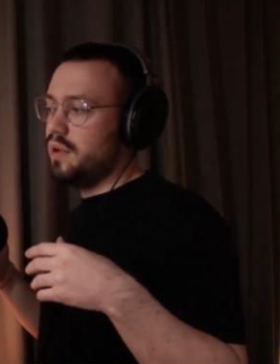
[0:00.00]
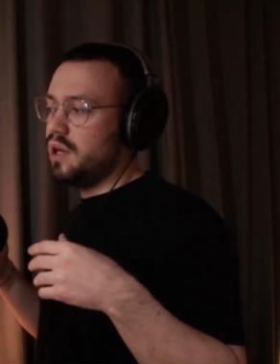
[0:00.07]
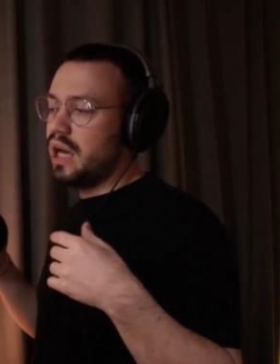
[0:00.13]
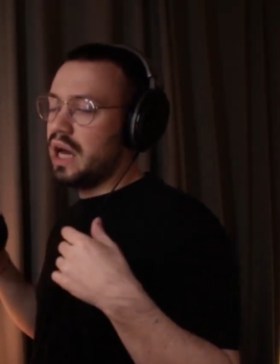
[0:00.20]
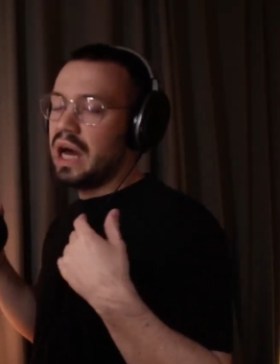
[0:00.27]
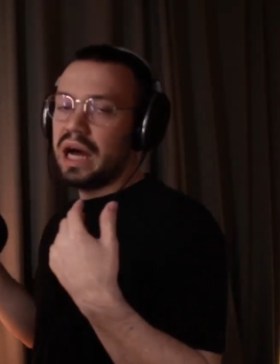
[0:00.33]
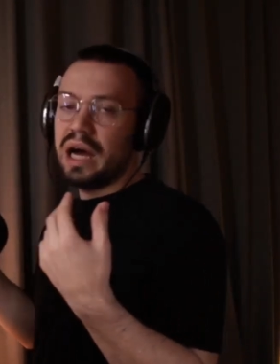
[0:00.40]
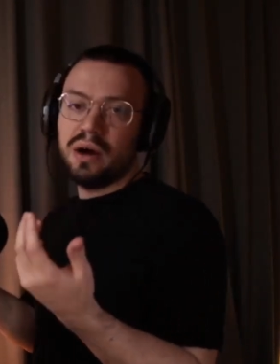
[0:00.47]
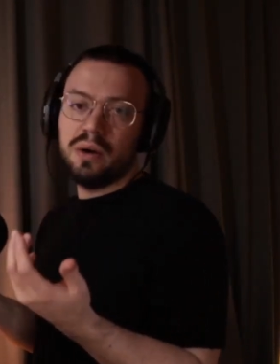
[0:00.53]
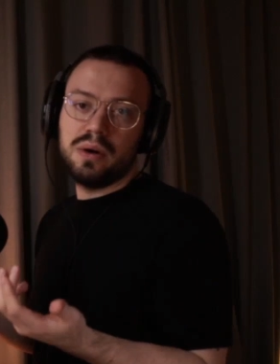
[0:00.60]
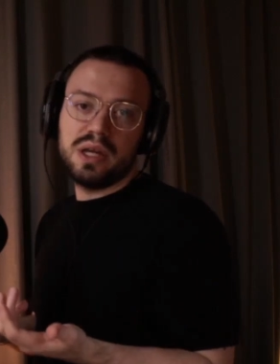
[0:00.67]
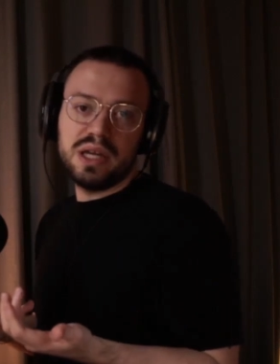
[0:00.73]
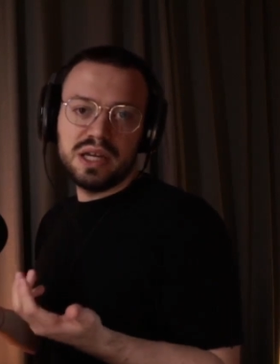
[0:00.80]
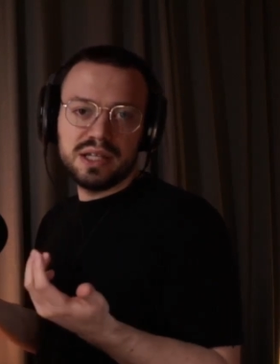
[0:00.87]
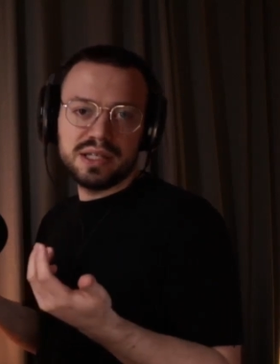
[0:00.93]
how
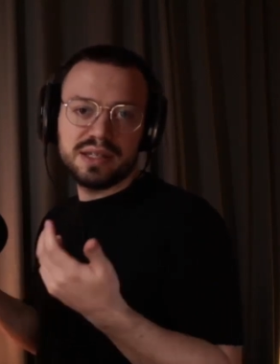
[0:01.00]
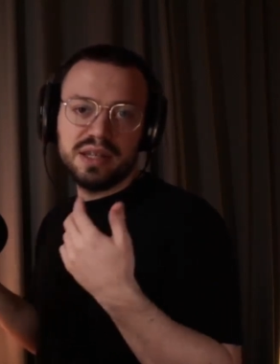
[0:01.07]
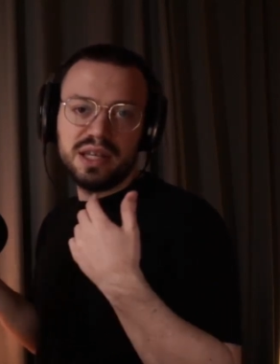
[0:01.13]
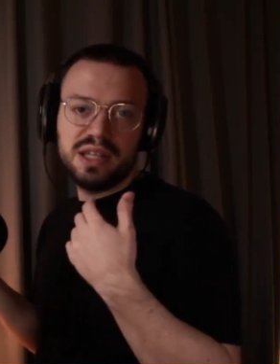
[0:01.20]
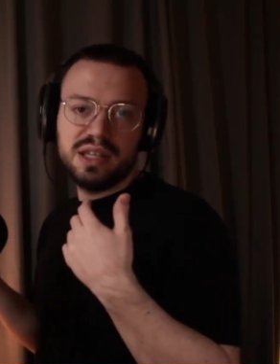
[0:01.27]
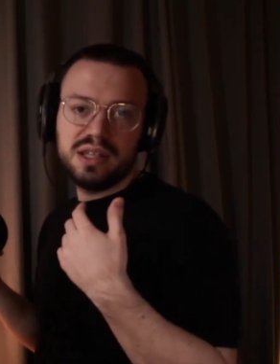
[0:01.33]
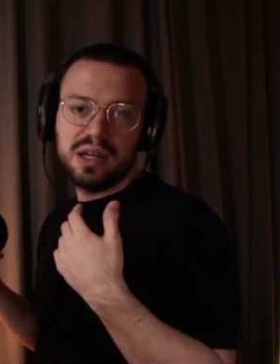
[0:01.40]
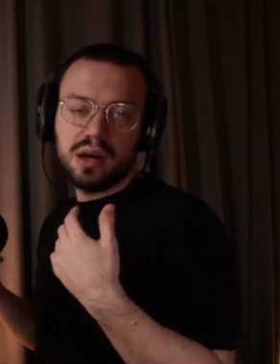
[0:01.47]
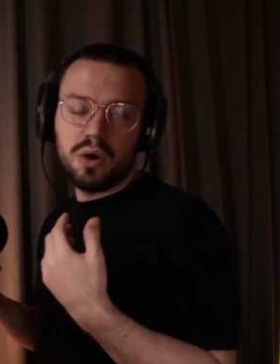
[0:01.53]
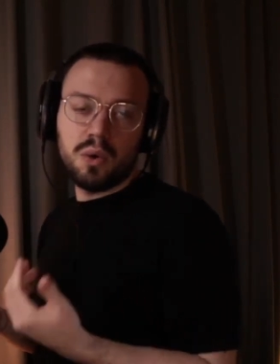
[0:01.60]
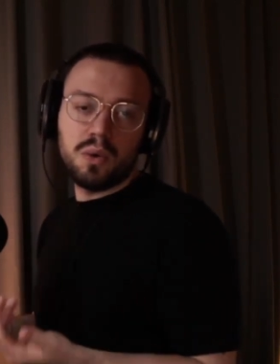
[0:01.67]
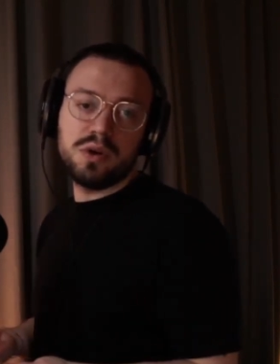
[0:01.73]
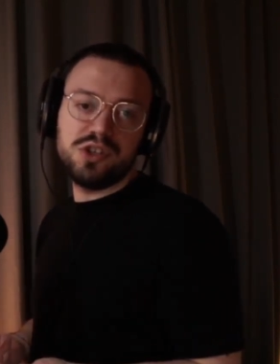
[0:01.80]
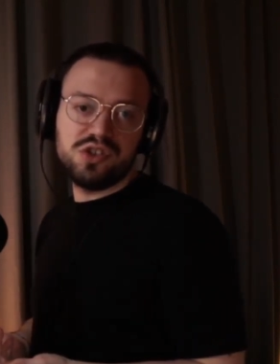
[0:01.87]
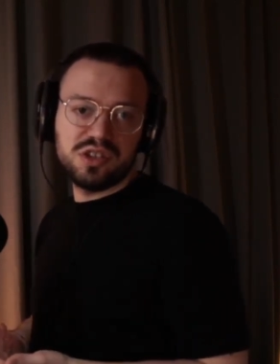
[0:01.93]
it's in the
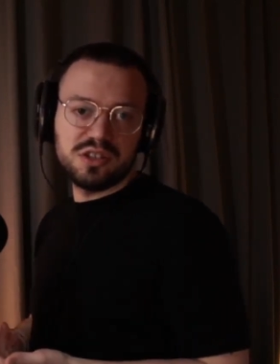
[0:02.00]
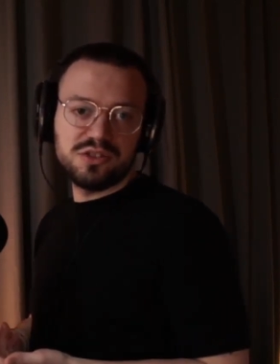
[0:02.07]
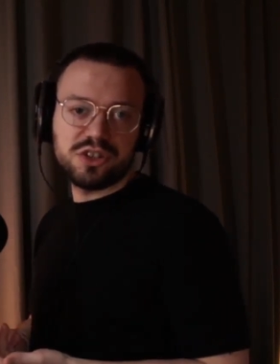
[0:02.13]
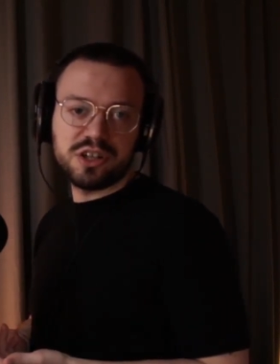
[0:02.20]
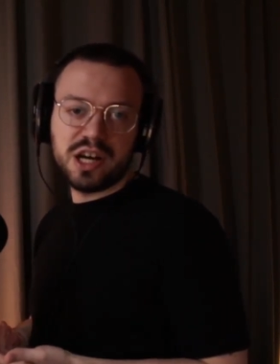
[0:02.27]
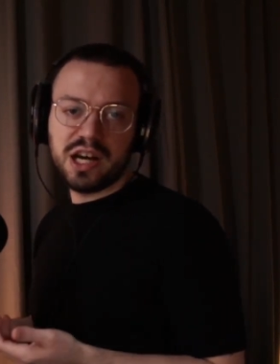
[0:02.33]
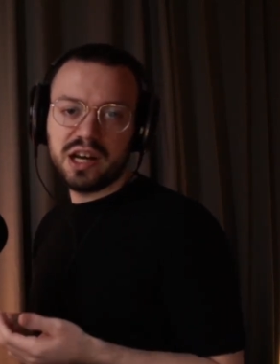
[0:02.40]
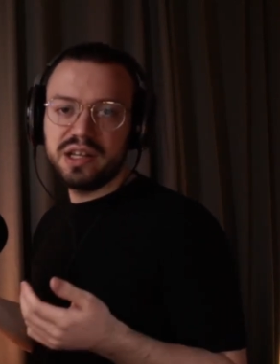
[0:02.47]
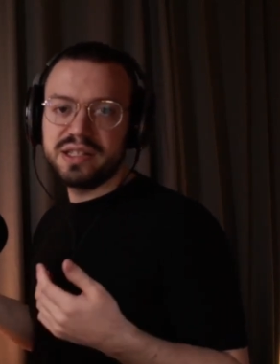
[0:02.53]
original track.